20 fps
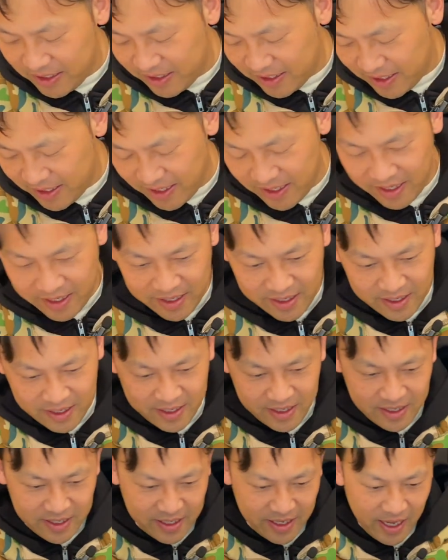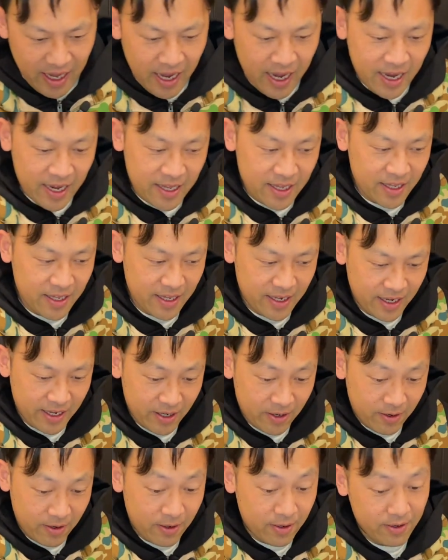and then in the end, like
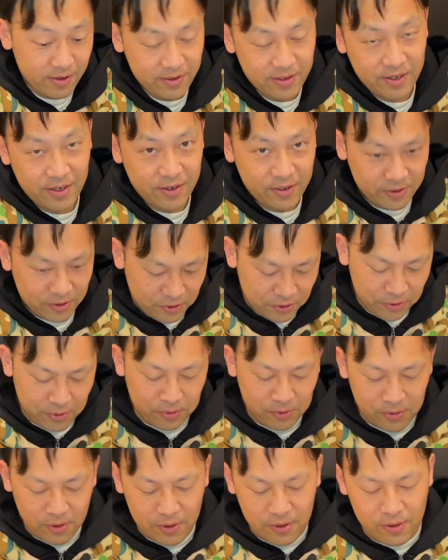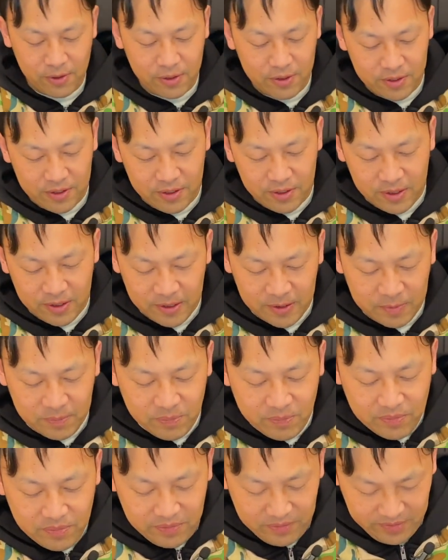you got Jude Law
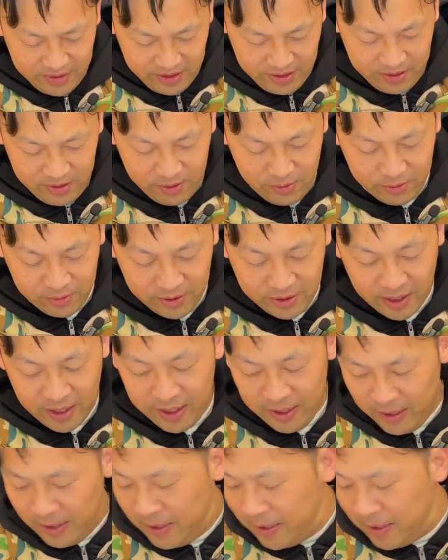looks like